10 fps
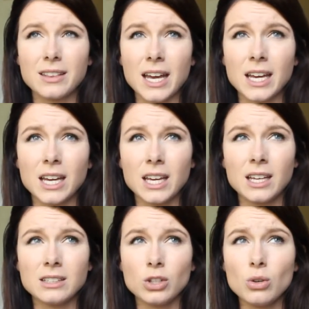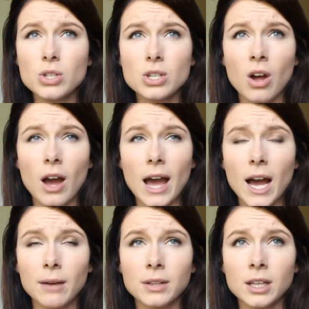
They used to not have